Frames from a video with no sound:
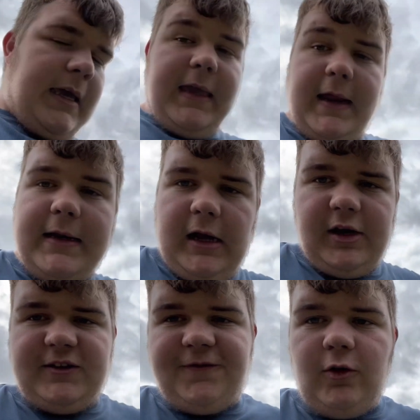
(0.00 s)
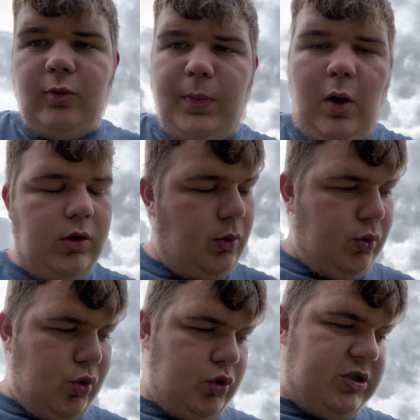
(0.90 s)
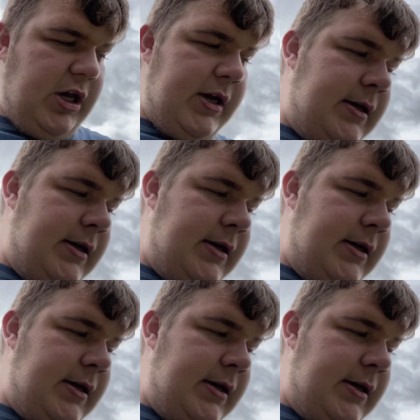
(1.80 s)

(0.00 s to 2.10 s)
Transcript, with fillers: get a nice full bowl of water,